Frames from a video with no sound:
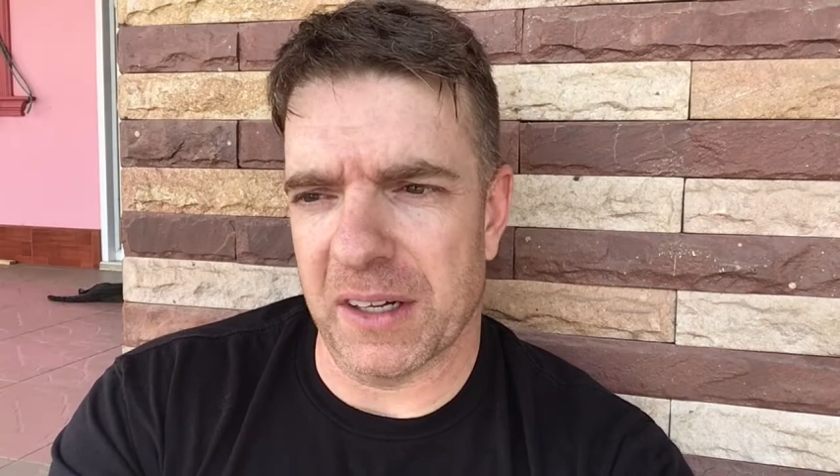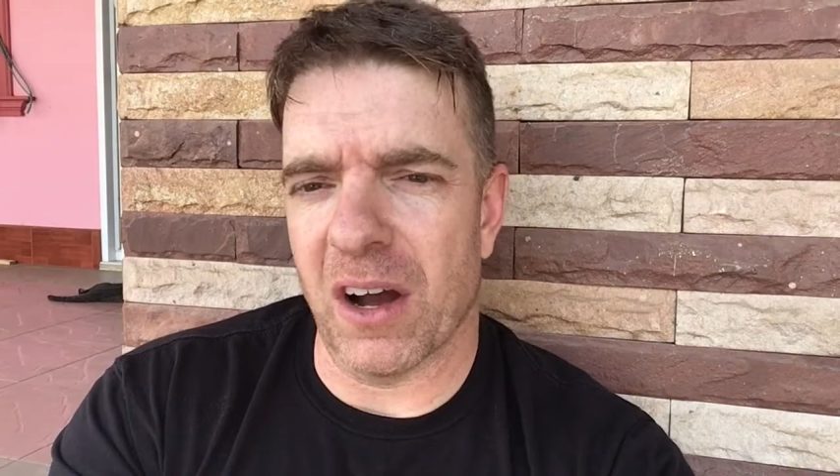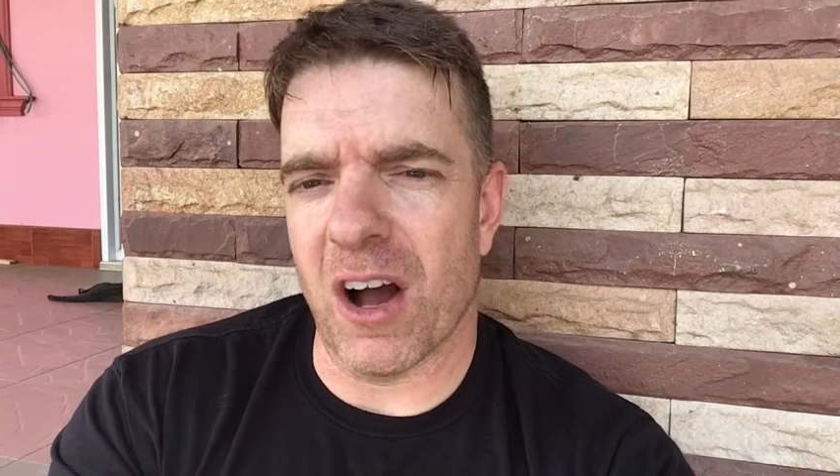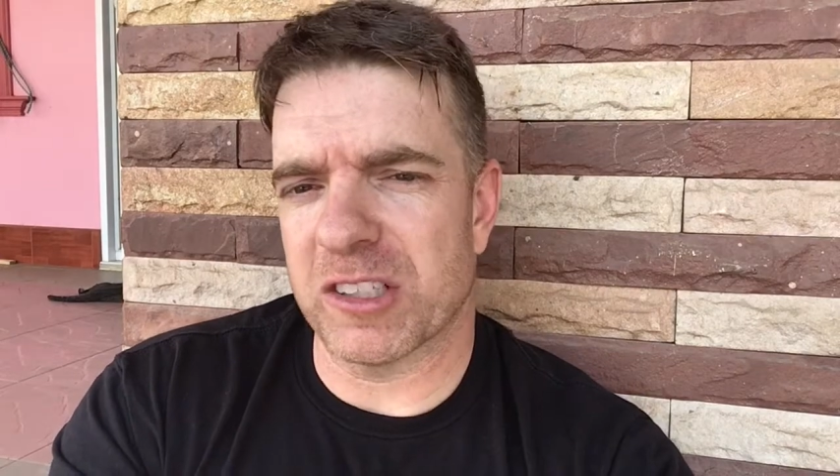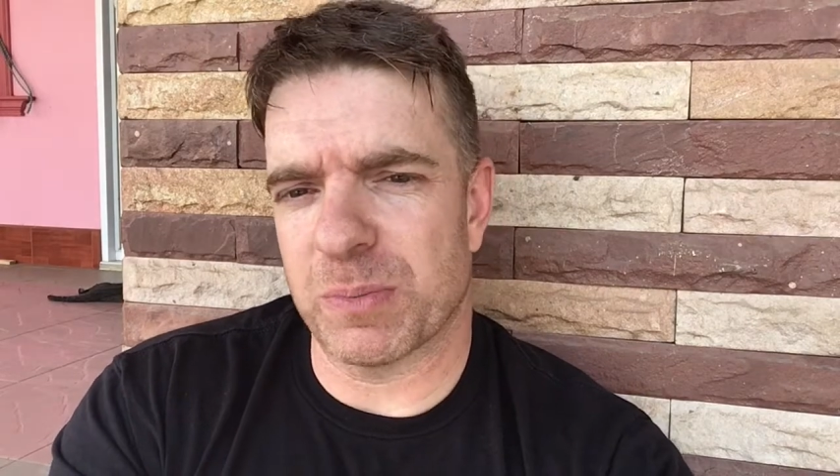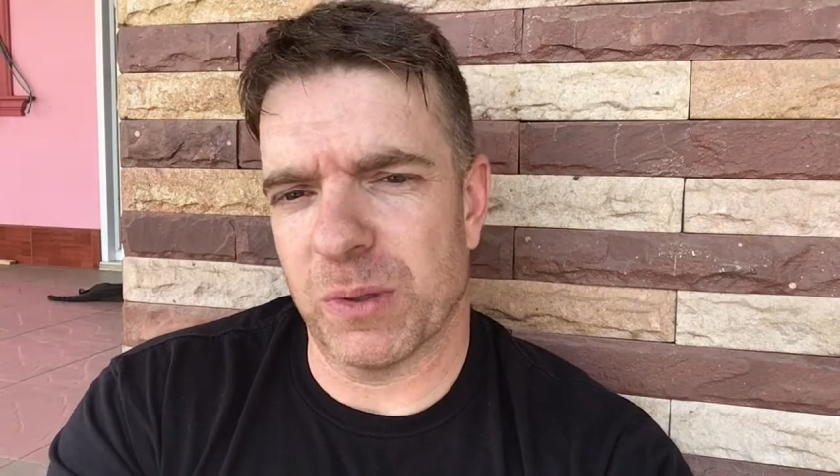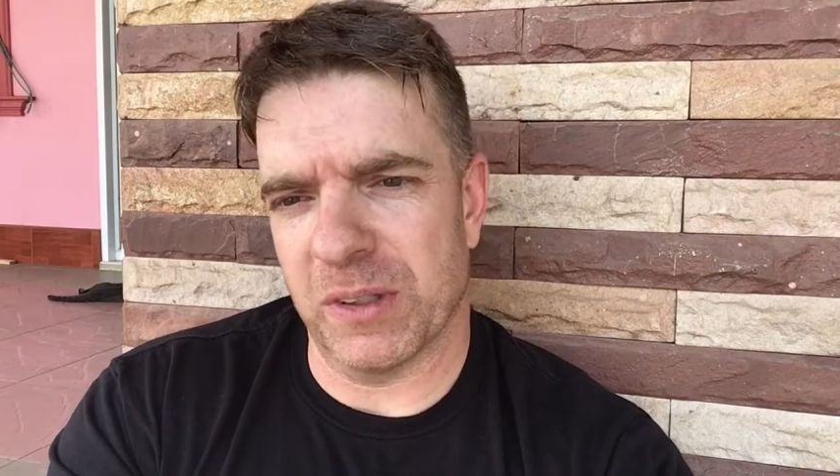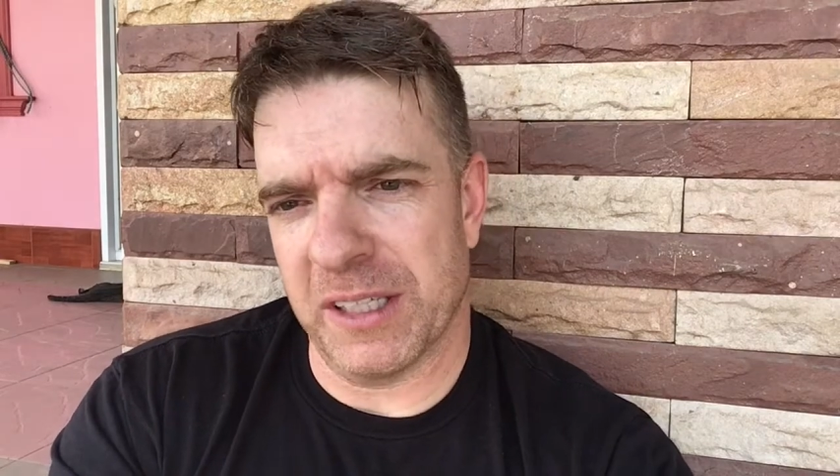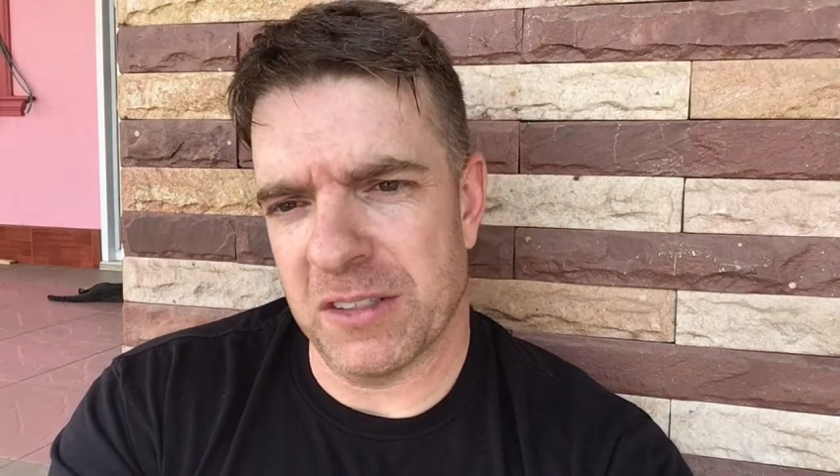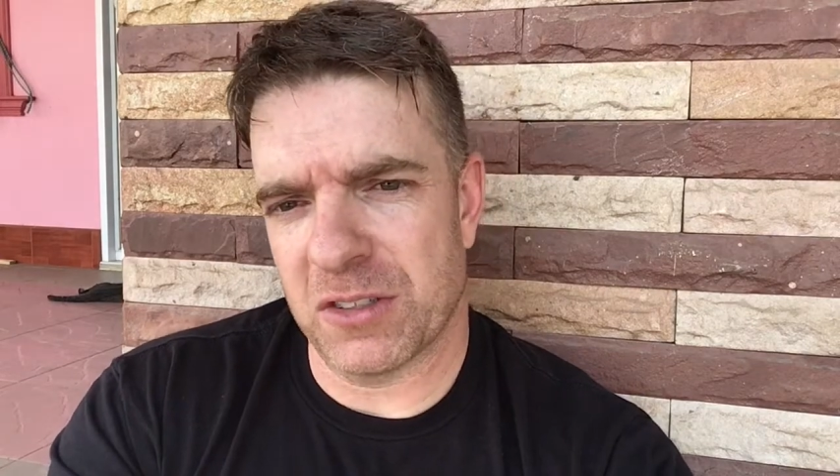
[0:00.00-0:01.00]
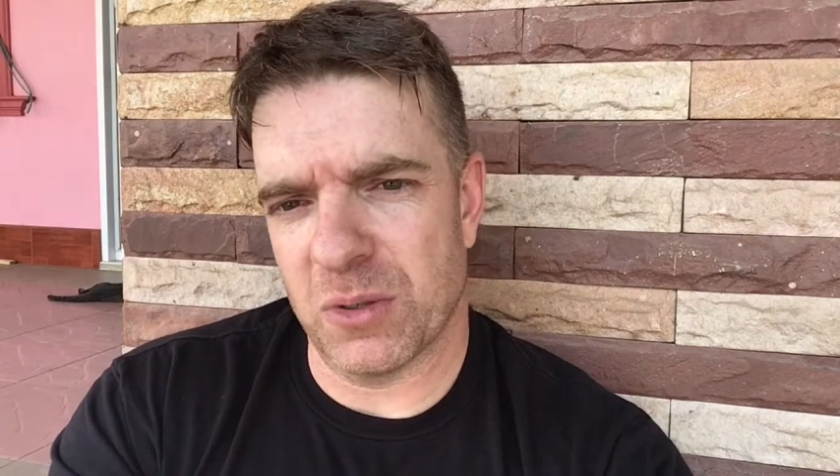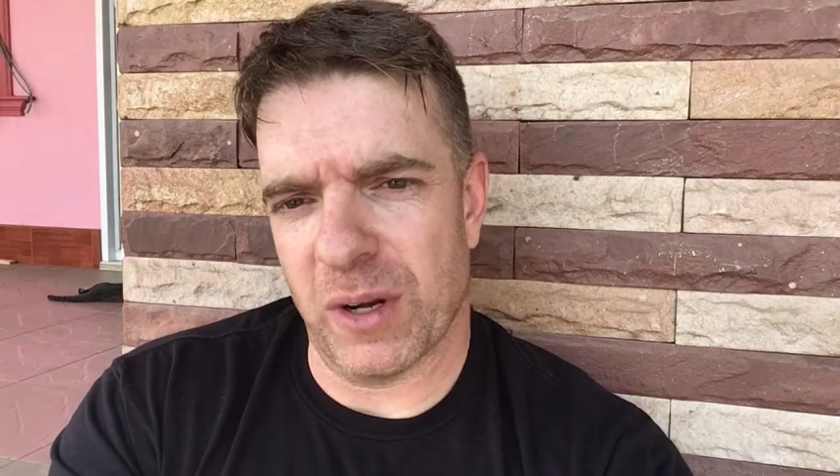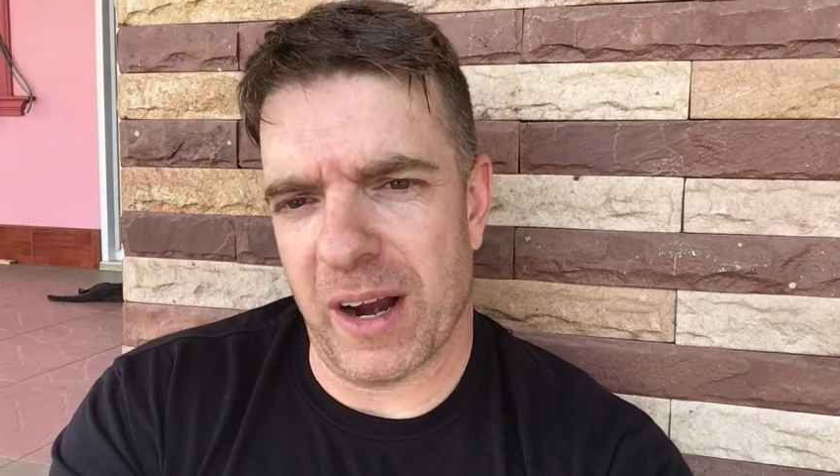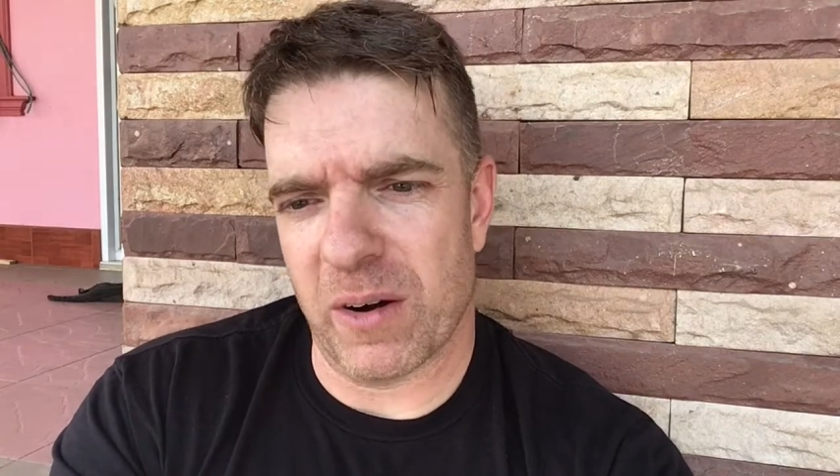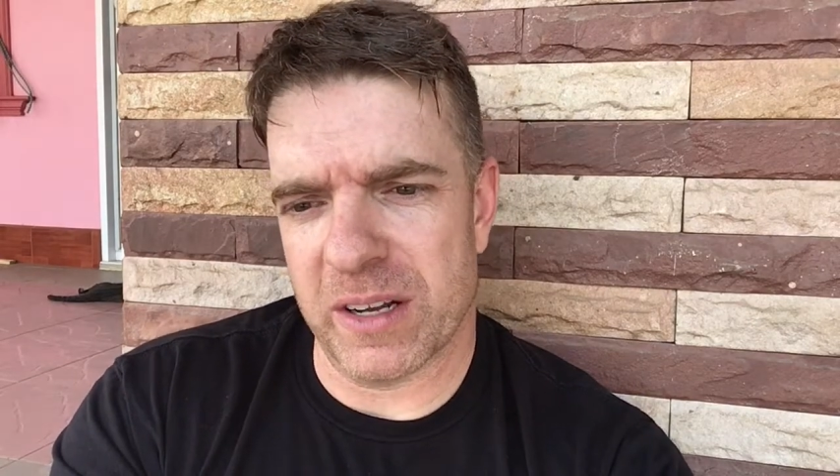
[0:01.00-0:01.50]
gospel into
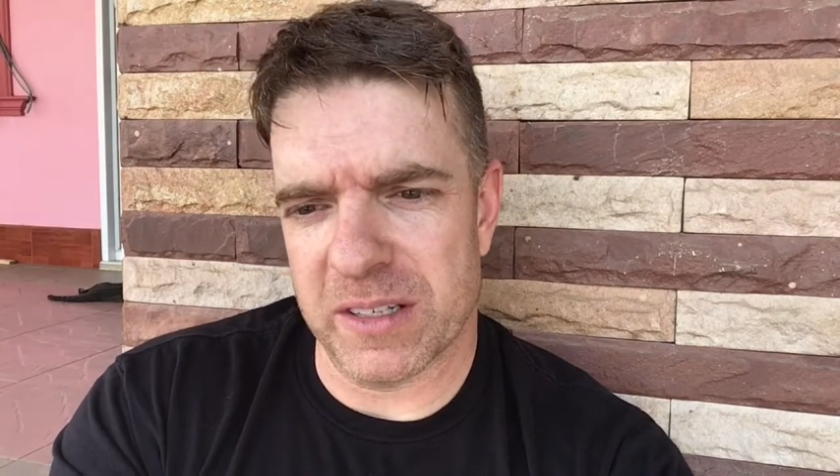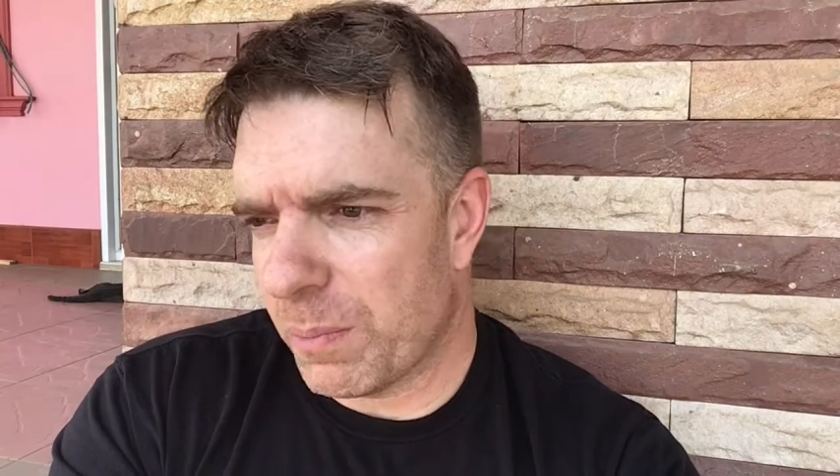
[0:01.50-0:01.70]
areas.